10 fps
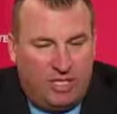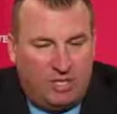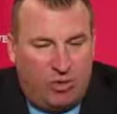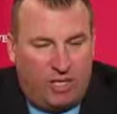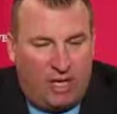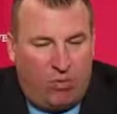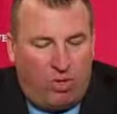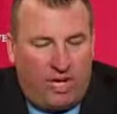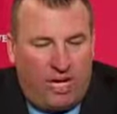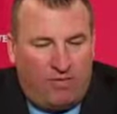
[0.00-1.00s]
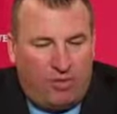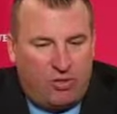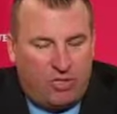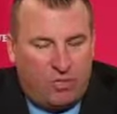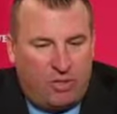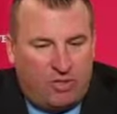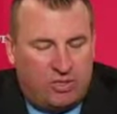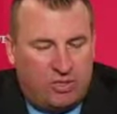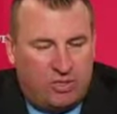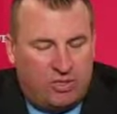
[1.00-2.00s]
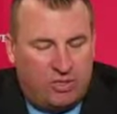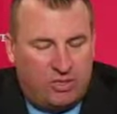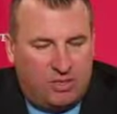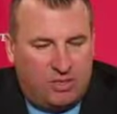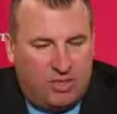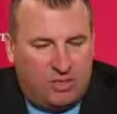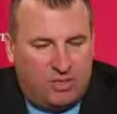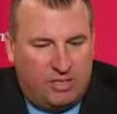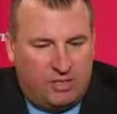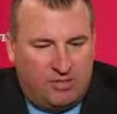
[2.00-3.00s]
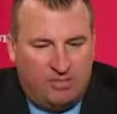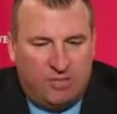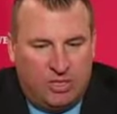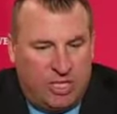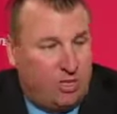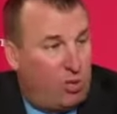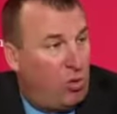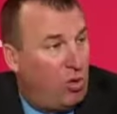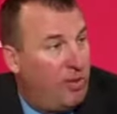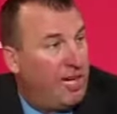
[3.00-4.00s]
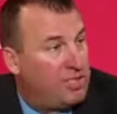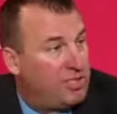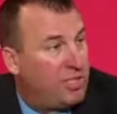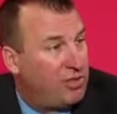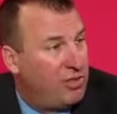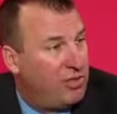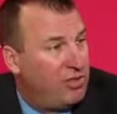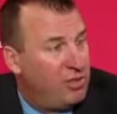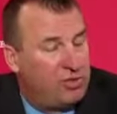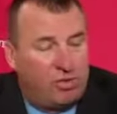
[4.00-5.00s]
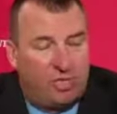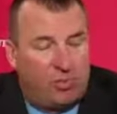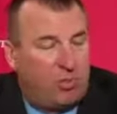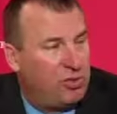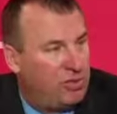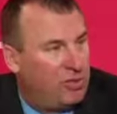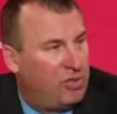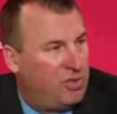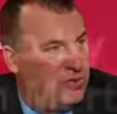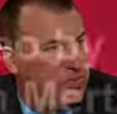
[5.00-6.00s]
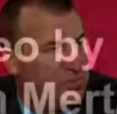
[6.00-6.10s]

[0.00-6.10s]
he's only got one half under his belt uh, uh as, as a as a quarterback that's out there on the field, so that's the part that's unknown.